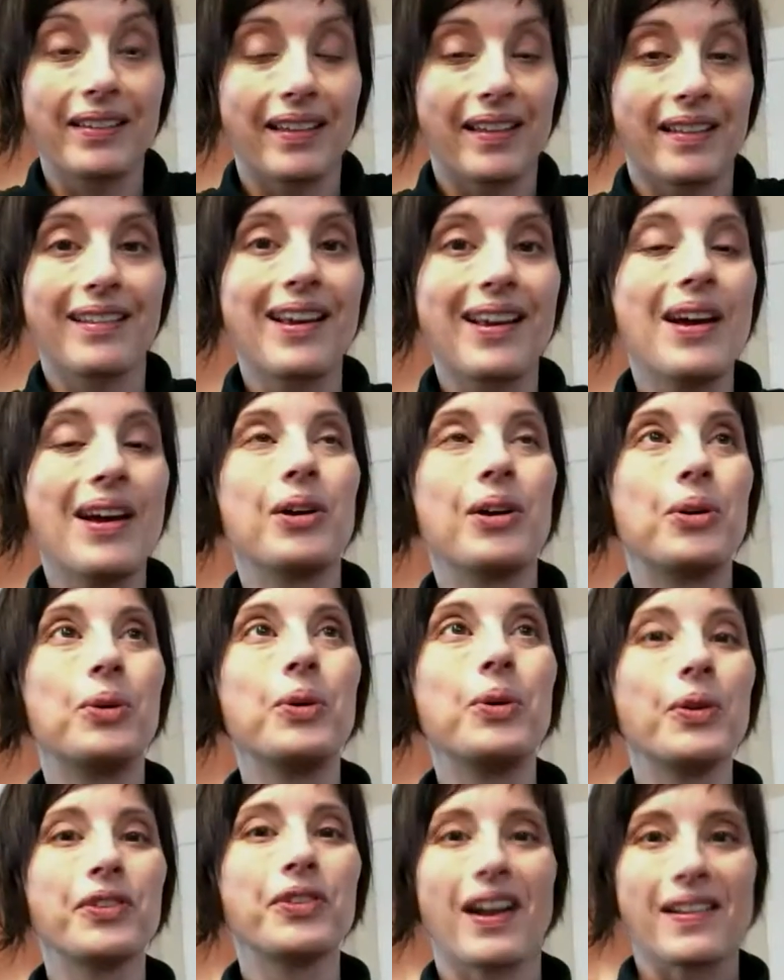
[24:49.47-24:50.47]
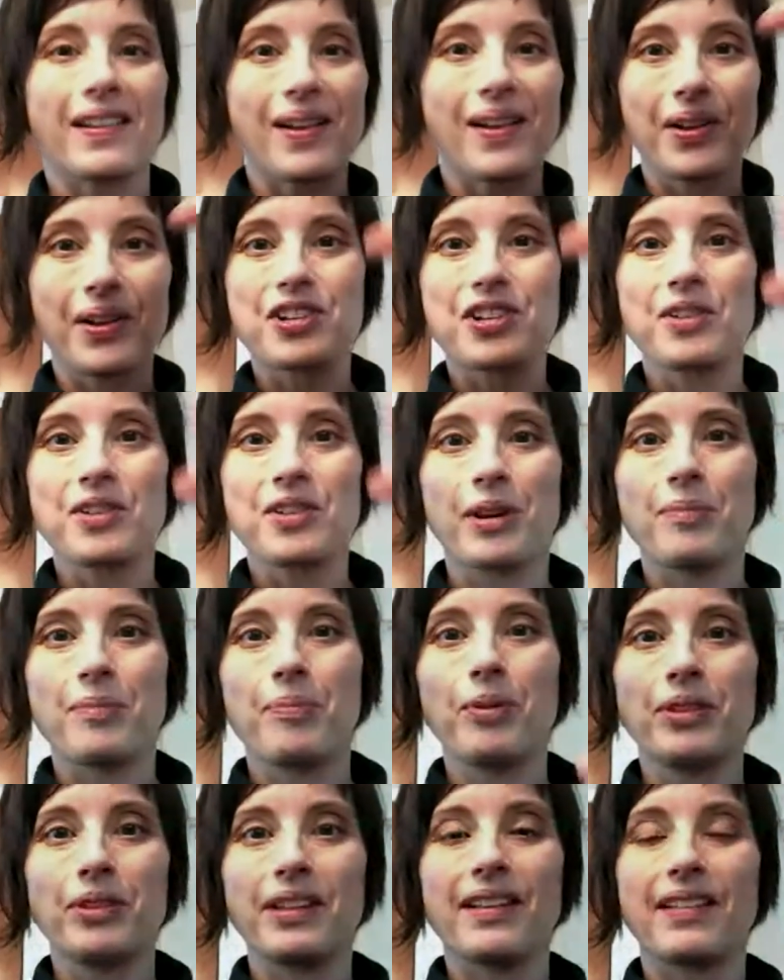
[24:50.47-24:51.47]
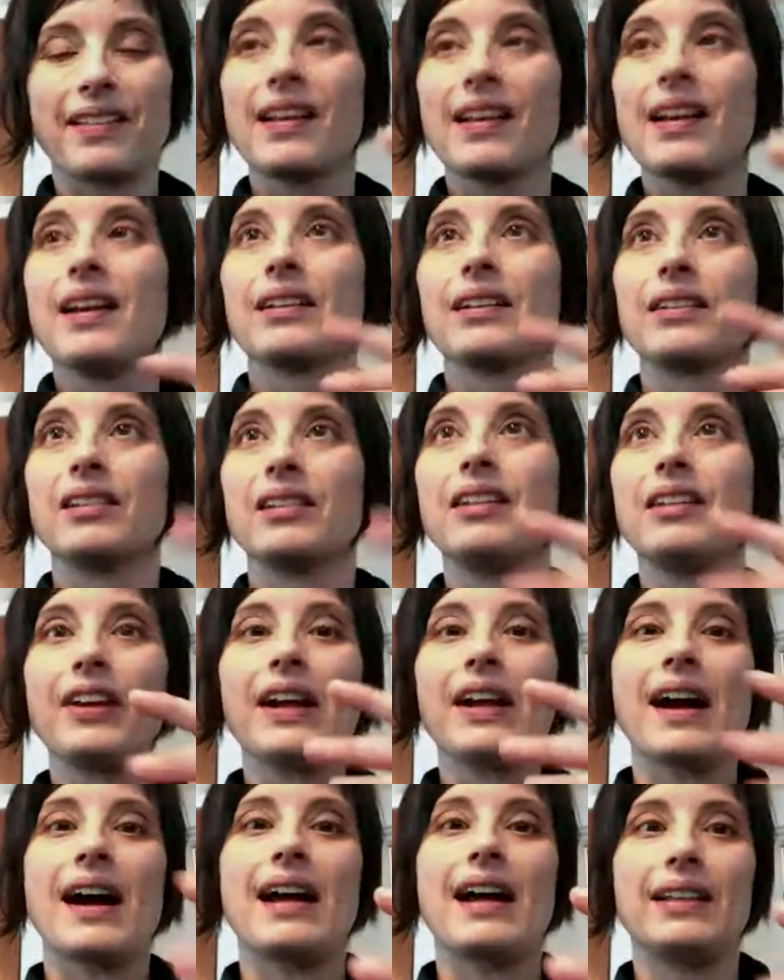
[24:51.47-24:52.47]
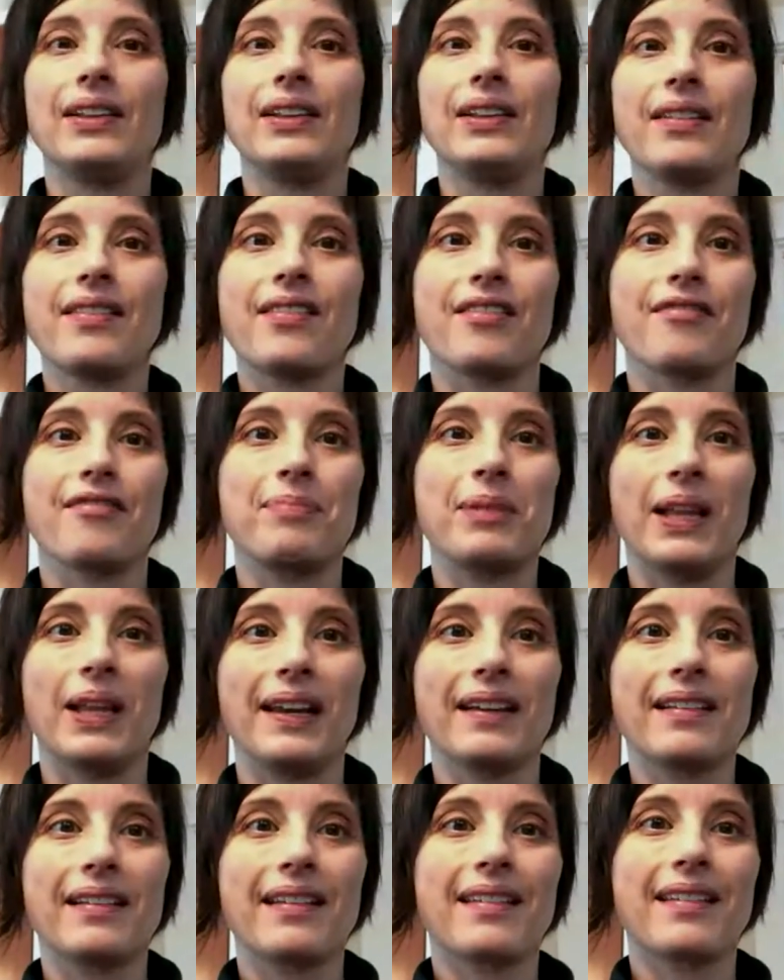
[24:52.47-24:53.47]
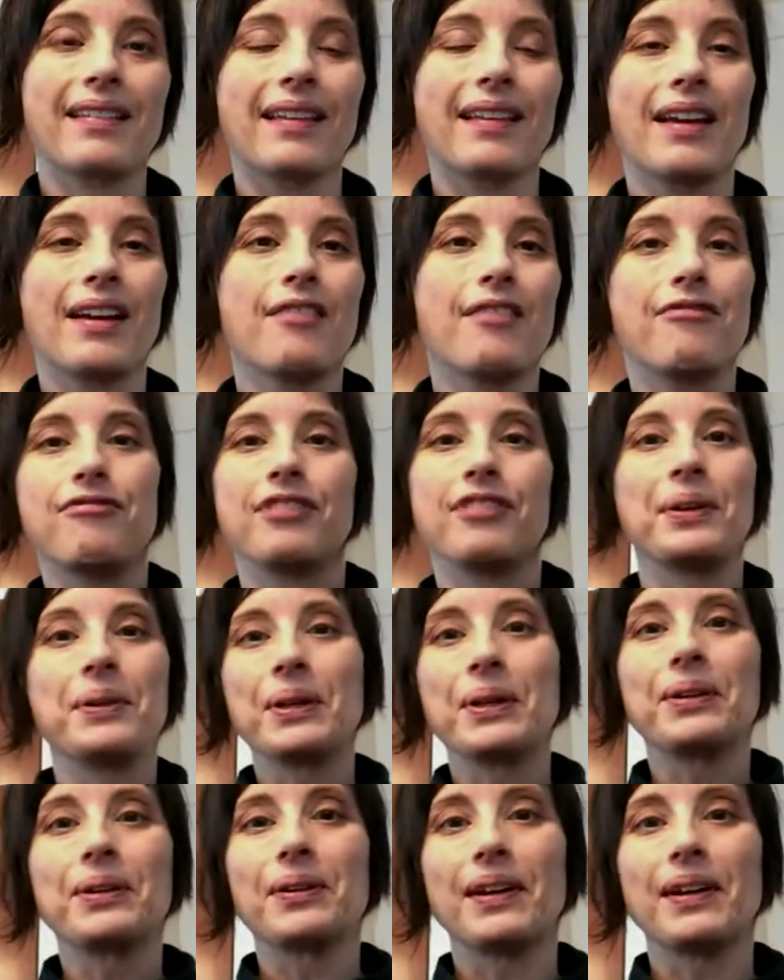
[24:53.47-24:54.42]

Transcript: This cool technology where you put these living islands of plants floating